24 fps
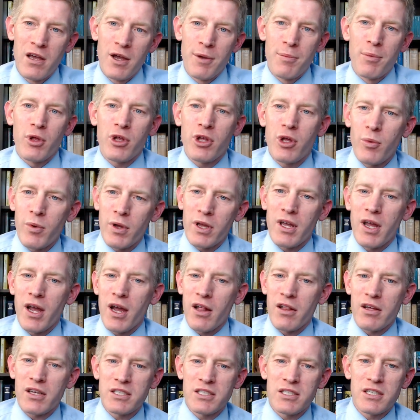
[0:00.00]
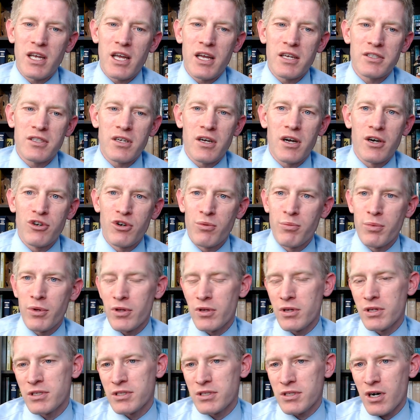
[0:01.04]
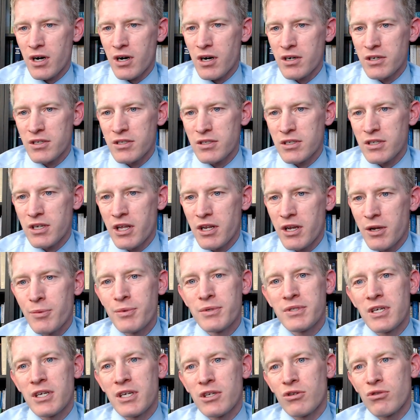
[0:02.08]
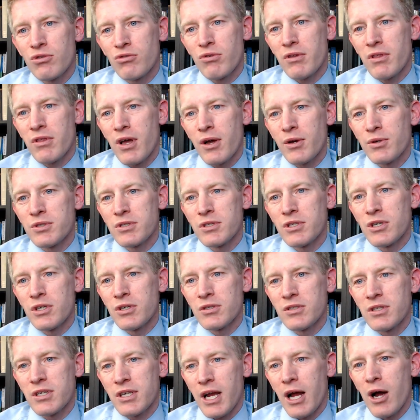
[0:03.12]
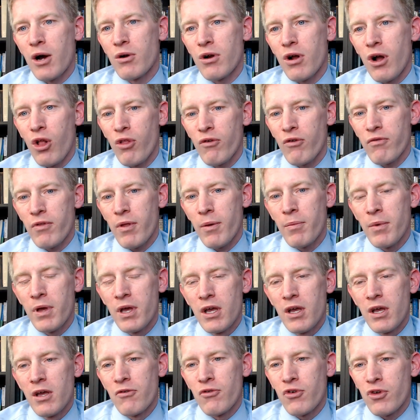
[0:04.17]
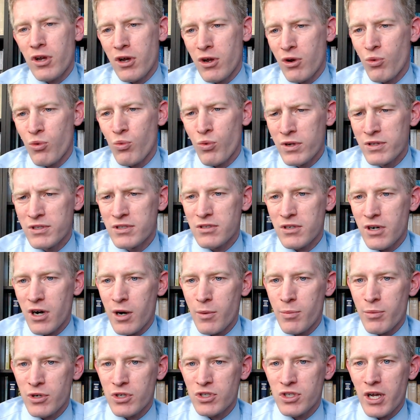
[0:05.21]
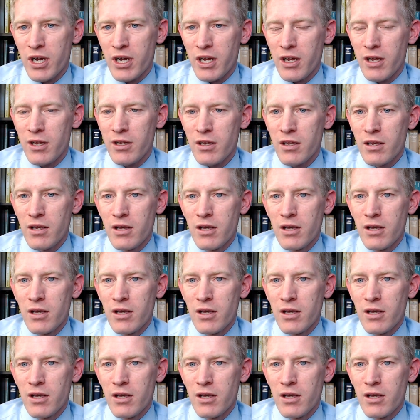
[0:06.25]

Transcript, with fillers: Milky Way galaxy has 100 billion stars, and it would take you 3,000 years to count all of them if you counted one star per second.